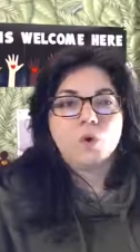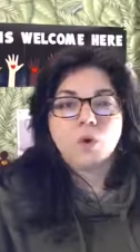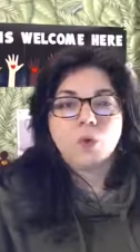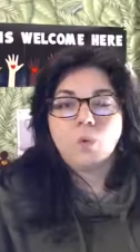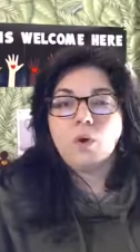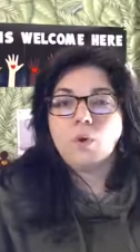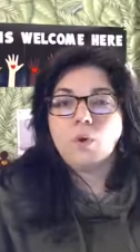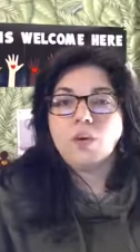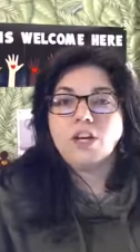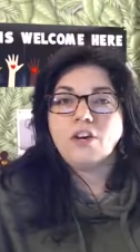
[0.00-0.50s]

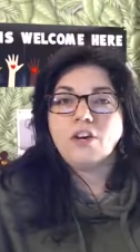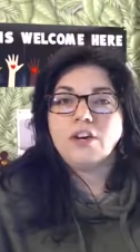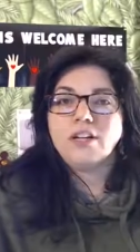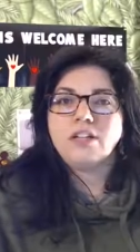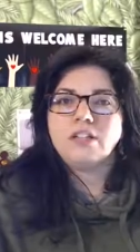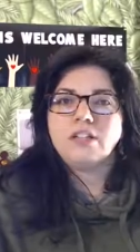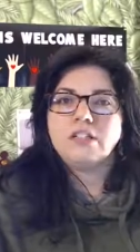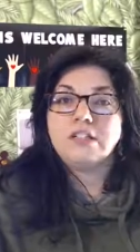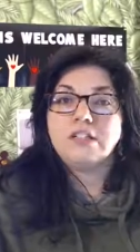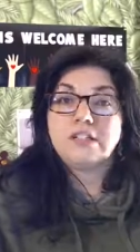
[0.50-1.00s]
doing what we
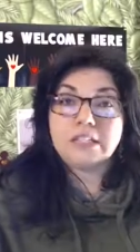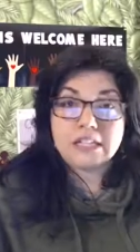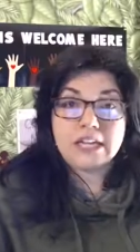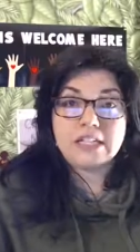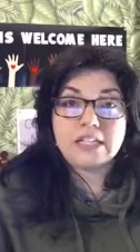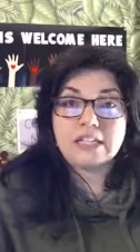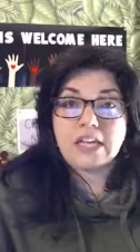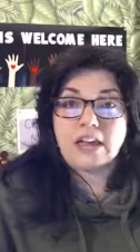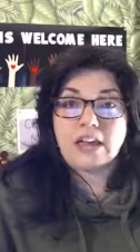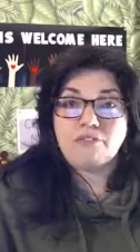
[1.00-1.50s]
could to
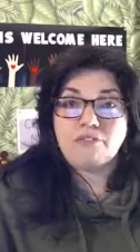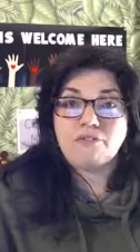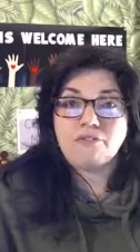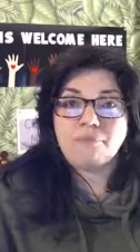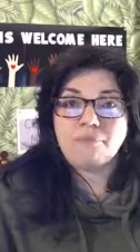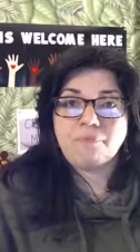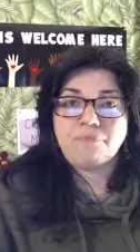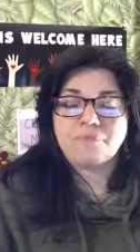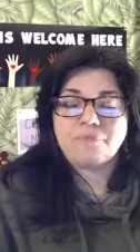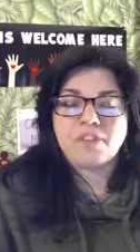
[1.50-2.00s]
stay safe.
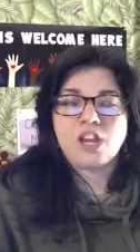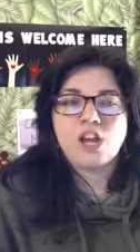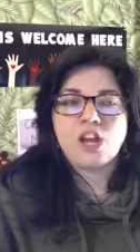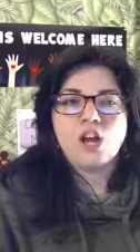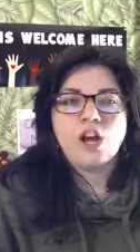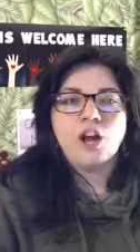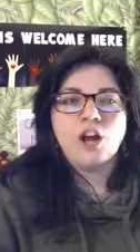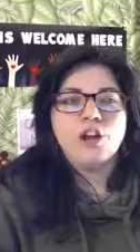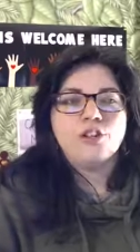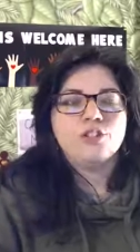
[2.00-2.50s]

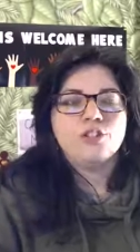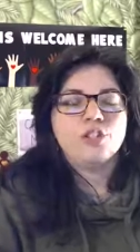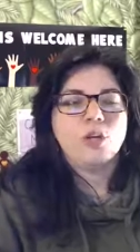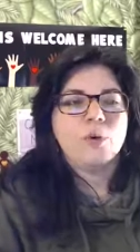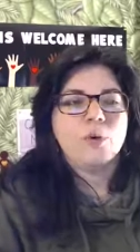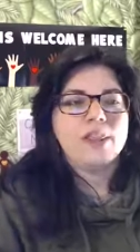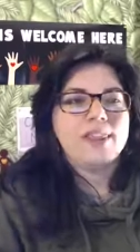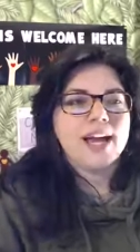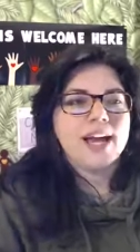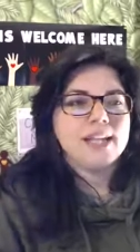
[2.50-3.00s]

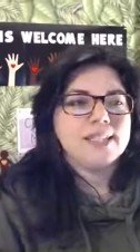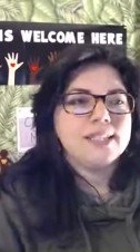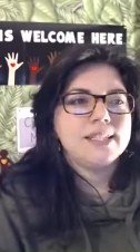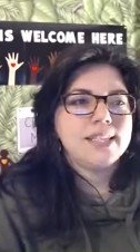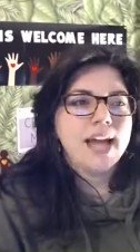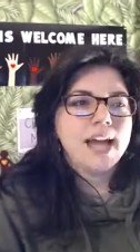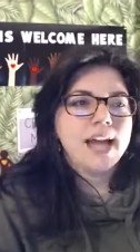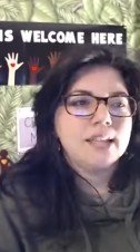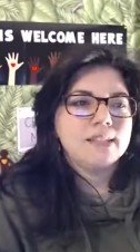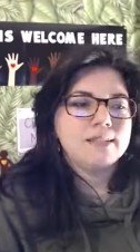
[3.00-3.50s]
So, in that
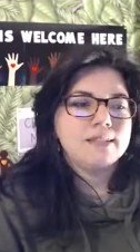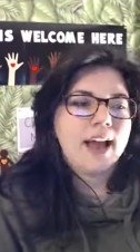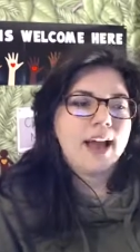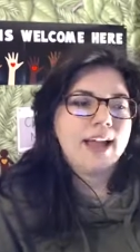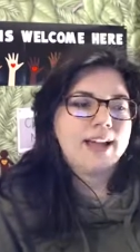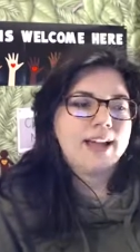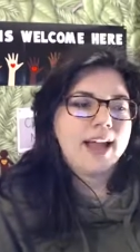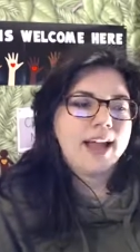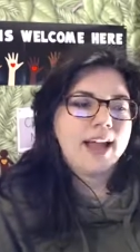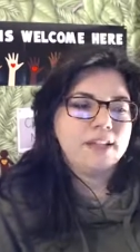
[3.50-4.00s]
sense,
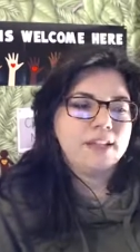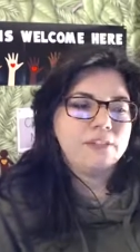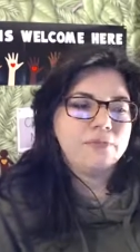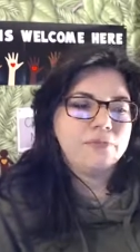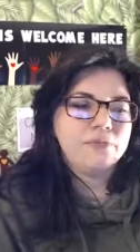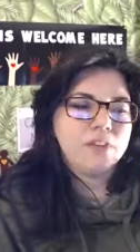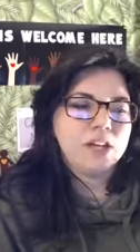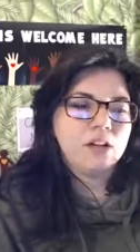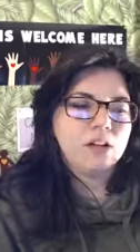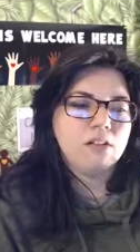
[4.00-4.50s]
I kind
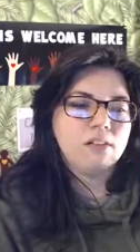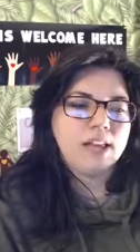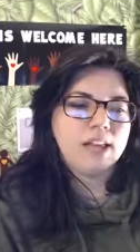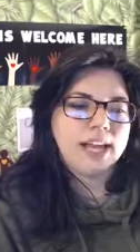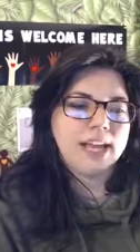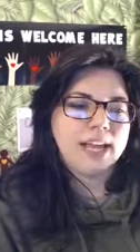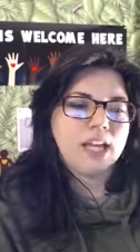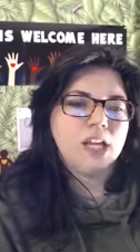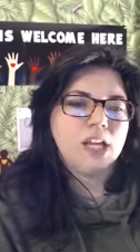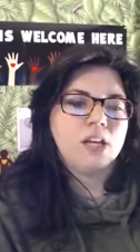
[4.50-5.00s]
of feel
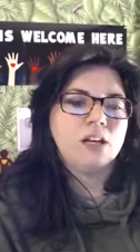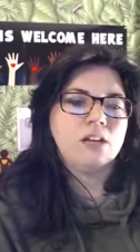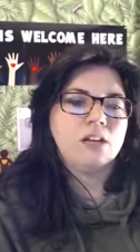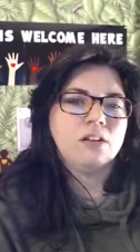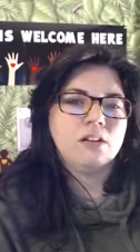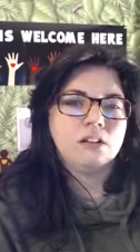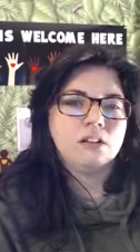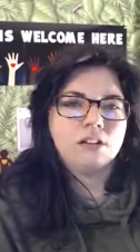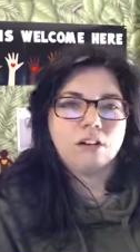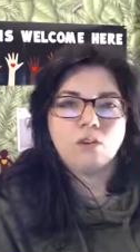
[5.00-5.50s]
like,
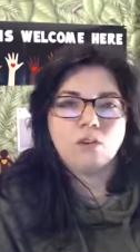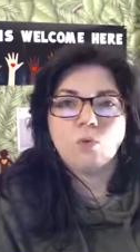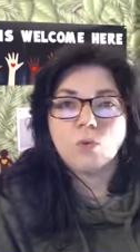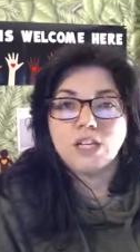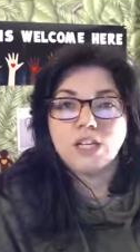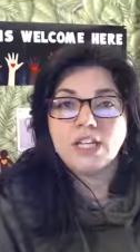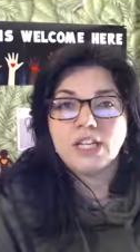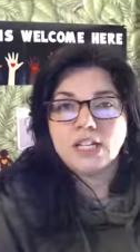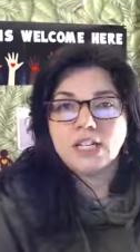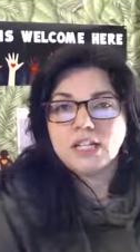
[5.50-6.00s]
you know,
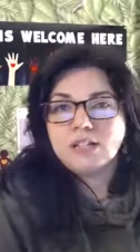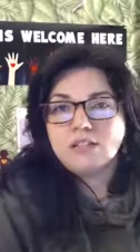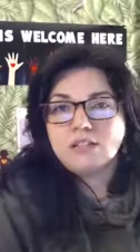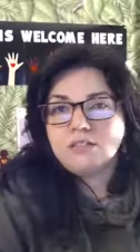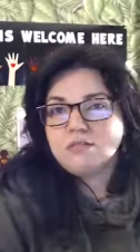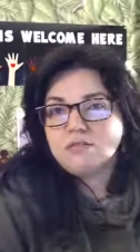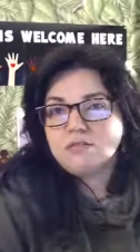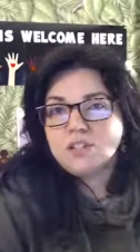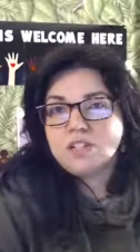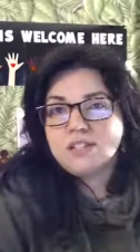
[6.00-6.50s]
we needed
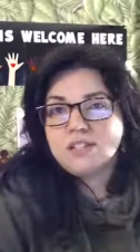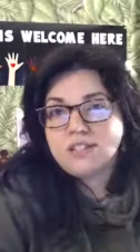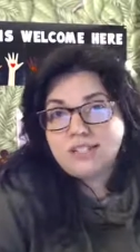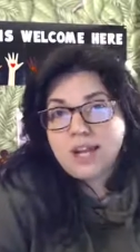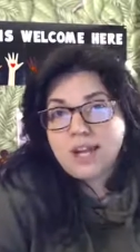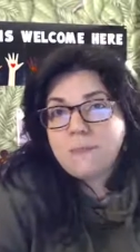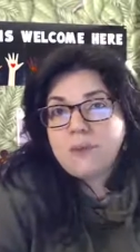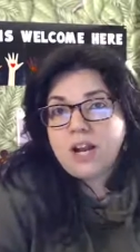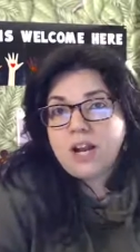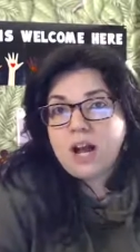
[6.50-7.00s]
to
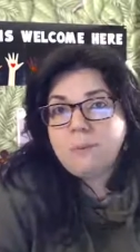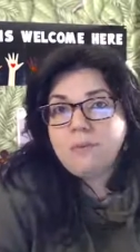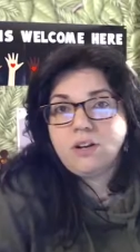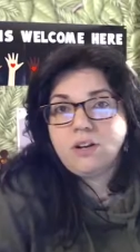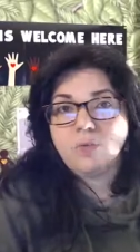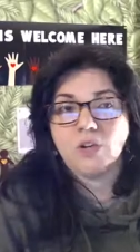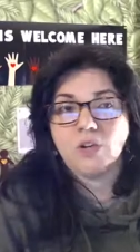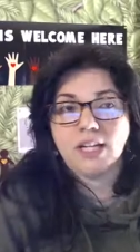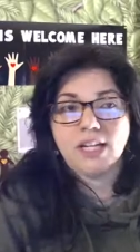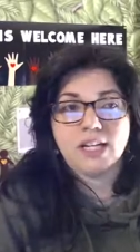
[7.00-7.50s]
step it up
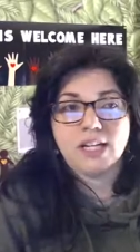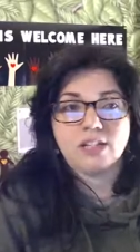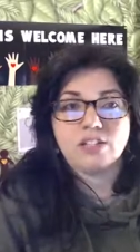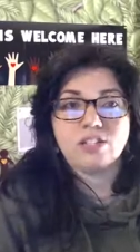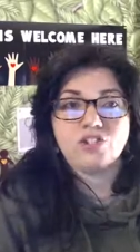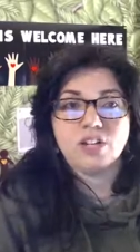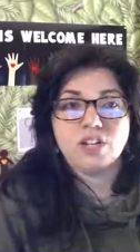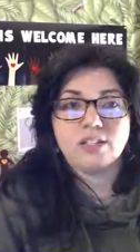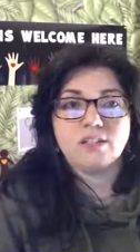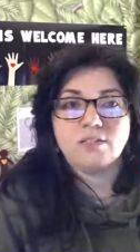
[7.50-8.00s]
and we needed
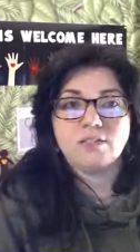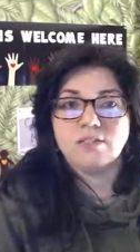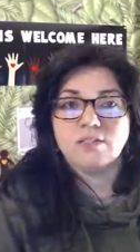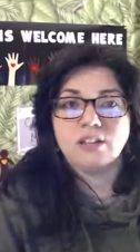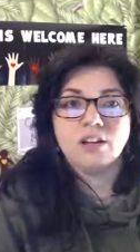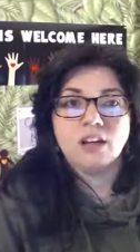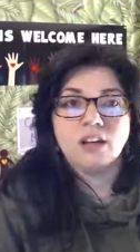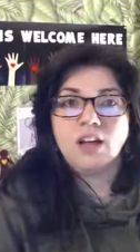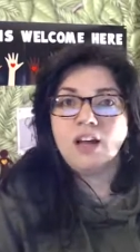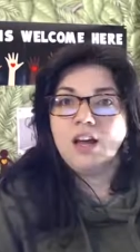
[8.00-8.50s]
to just
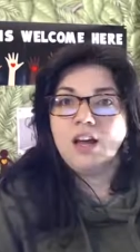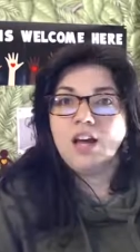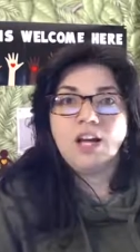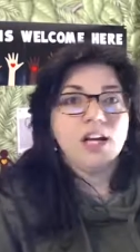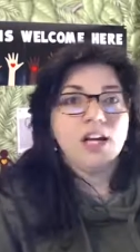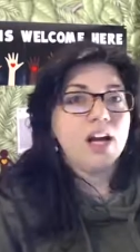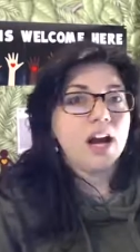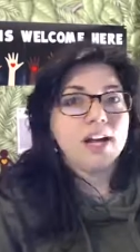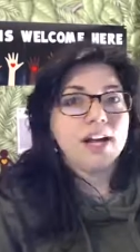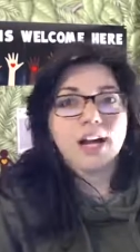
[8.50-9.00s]

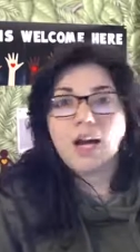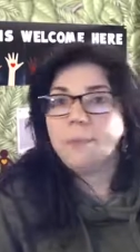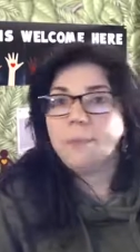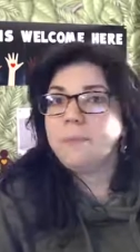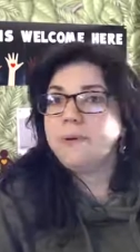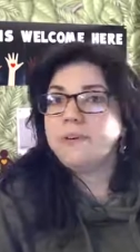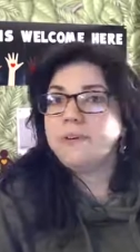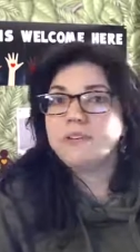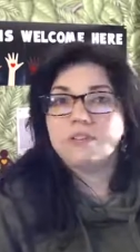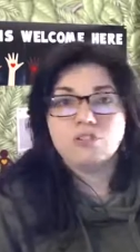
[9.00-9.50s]
gut up,
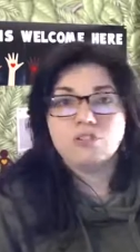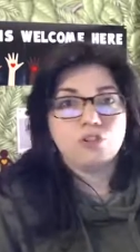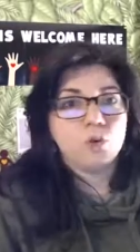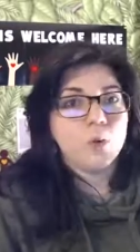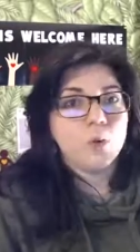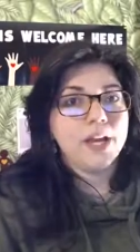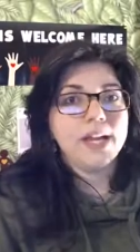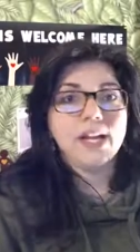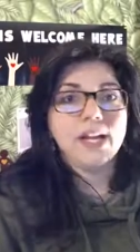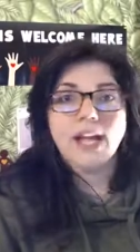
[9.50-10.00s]

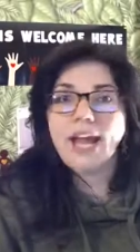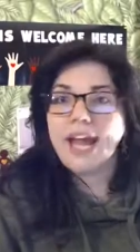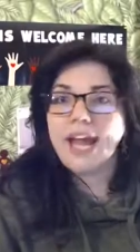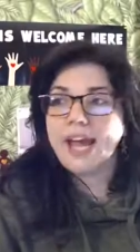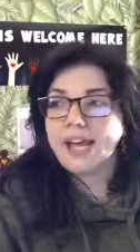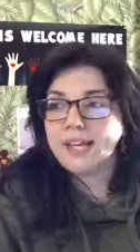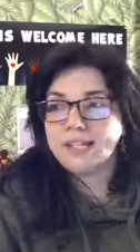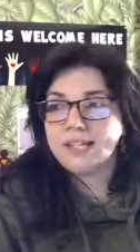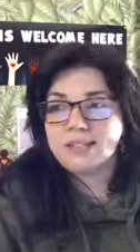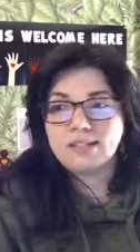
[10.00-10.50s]
do it,
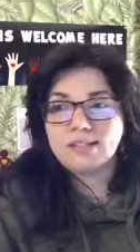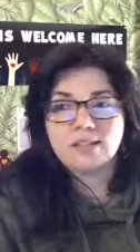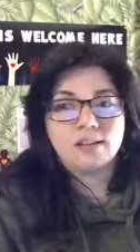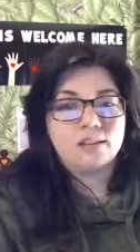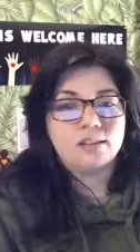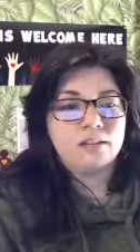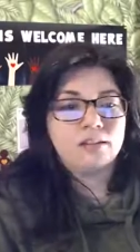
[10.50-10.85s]
and